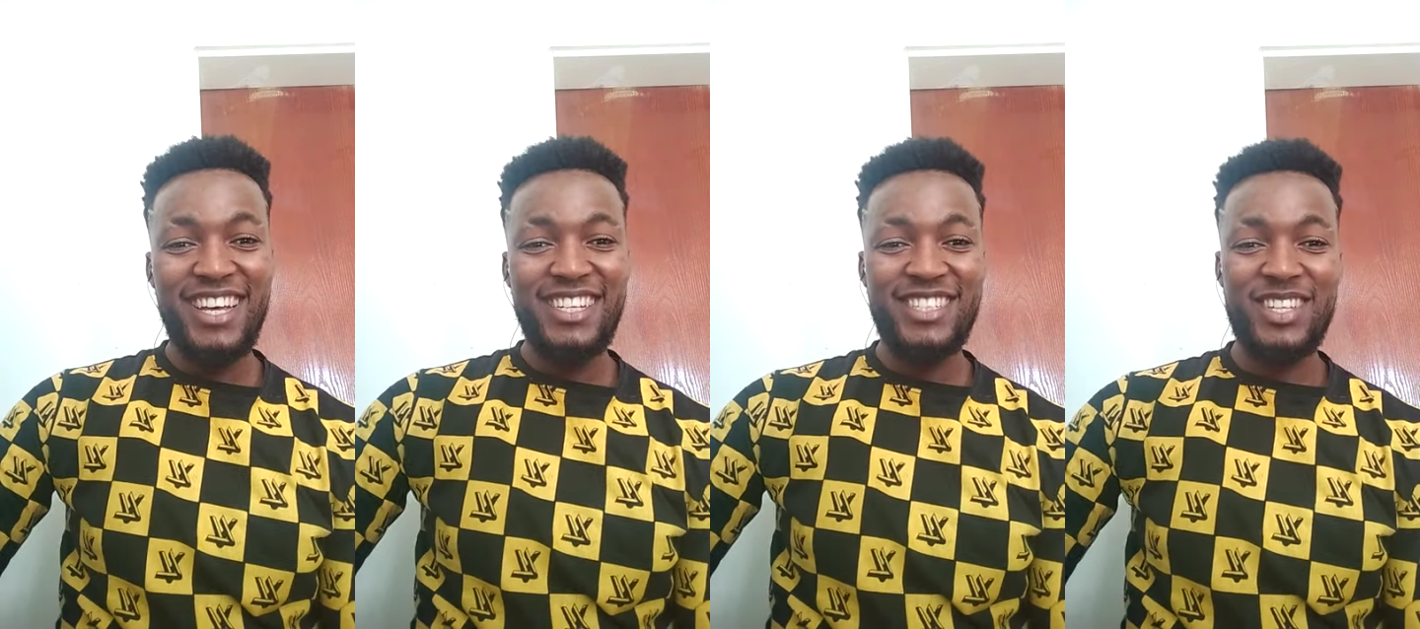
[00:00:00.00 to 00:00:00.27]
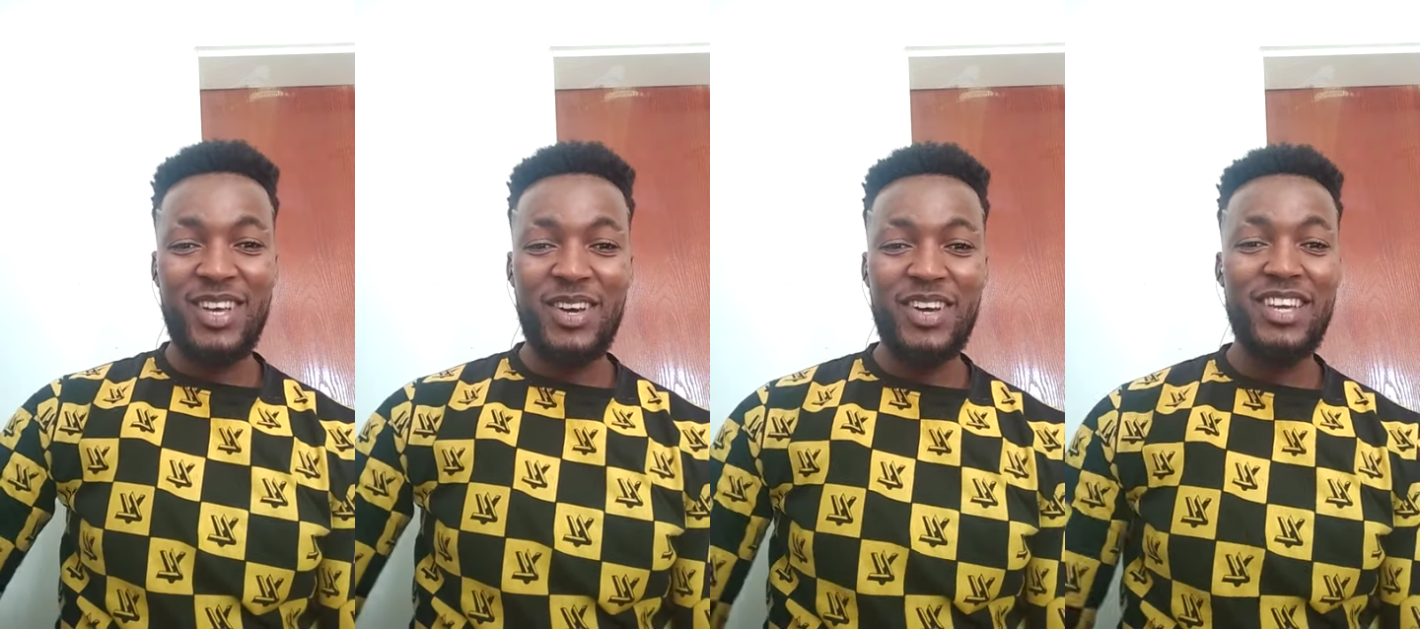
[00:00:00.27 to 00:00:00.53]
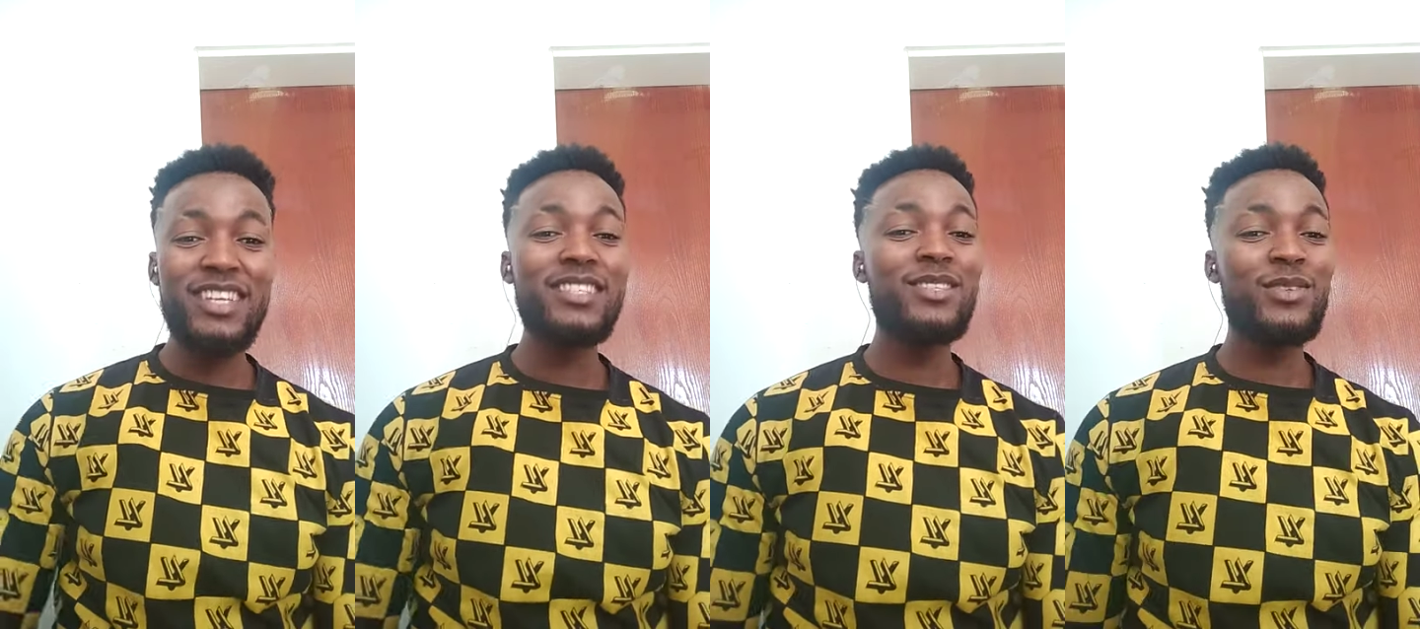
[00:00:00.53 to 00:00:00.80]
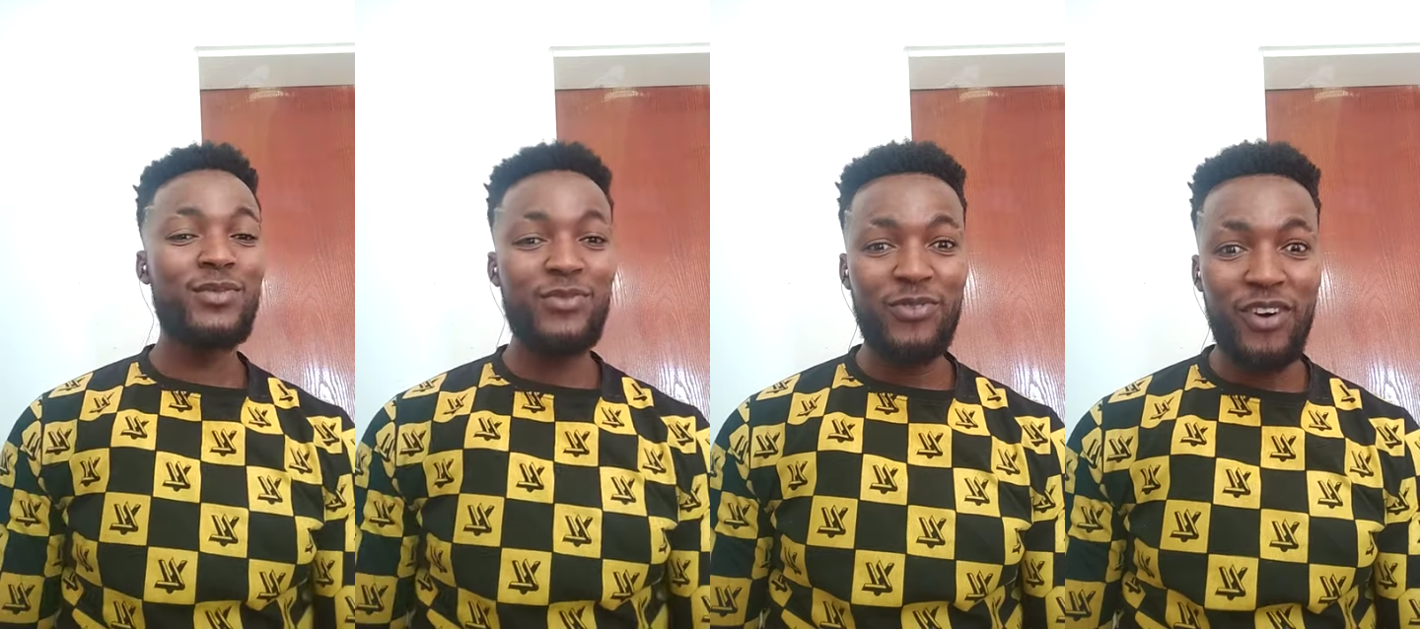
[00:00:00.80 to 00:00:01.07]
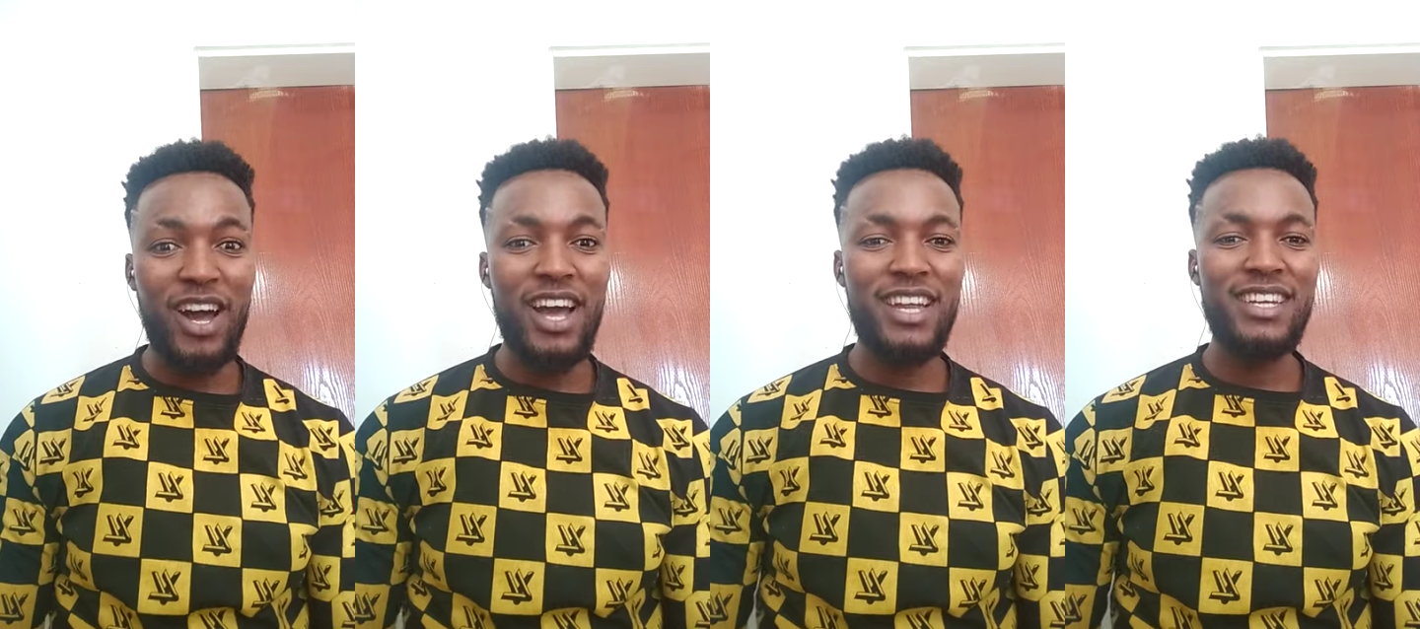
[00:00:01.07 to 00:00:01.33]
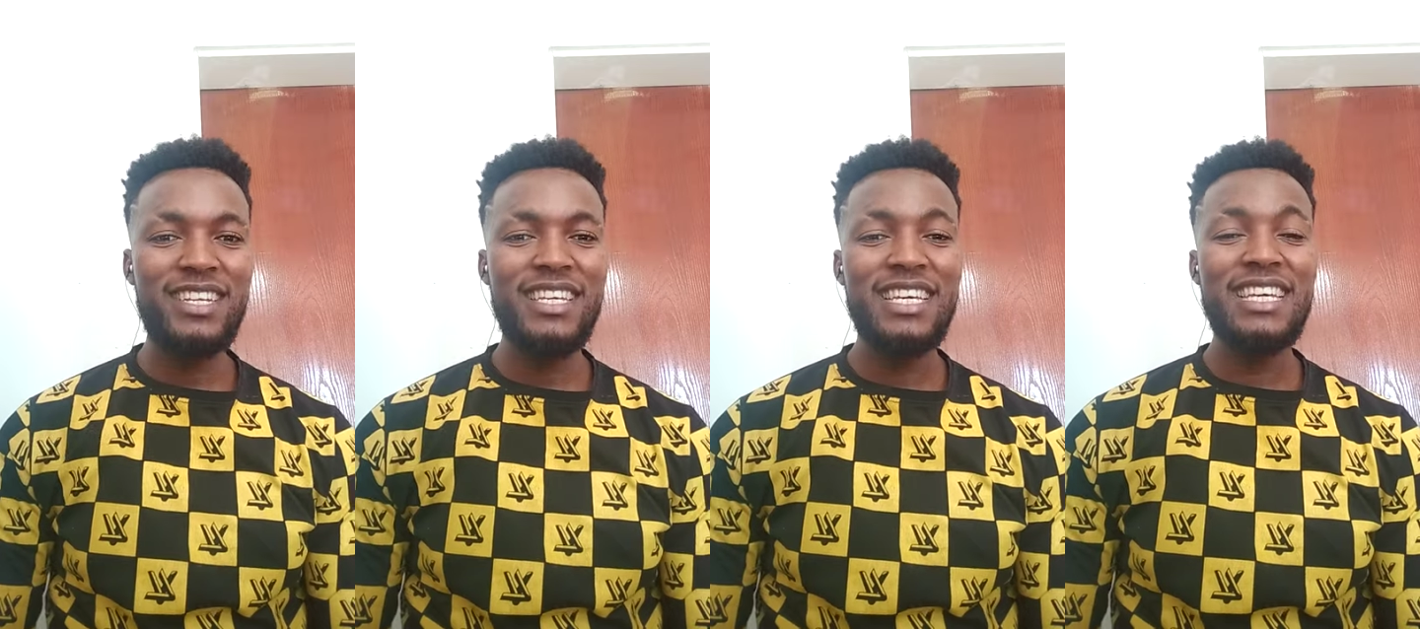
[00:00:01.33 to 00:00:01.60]
So it's
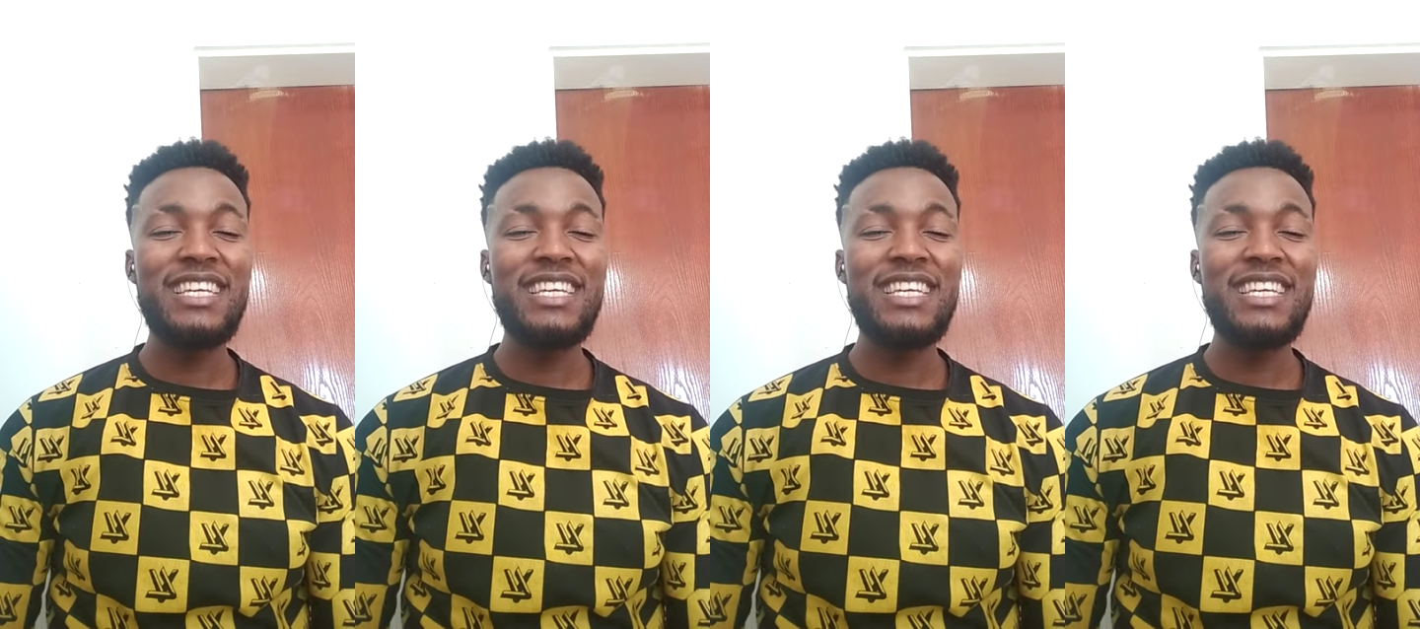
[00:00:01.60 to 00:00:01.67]
fun,